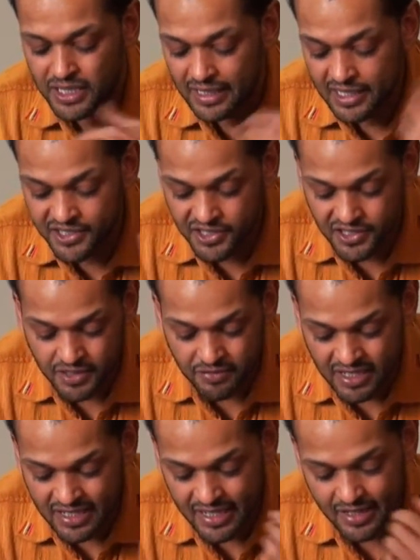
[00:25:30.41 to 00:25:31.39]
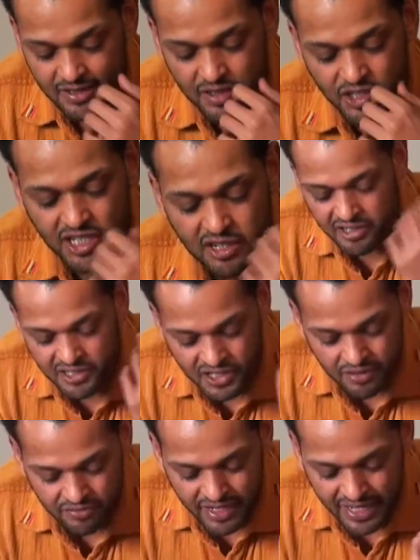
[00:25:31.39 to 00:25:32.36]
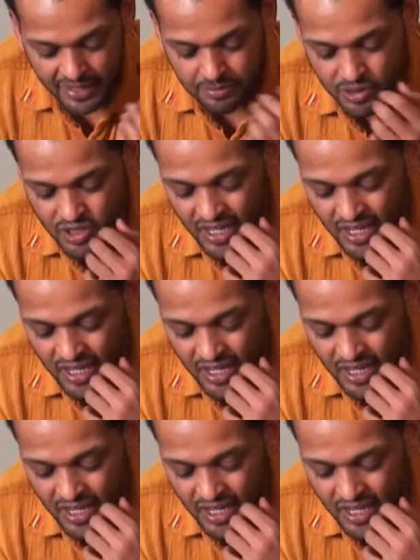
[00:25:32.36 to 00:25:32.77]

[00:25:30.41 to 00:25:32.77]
lists of the dead, series of names,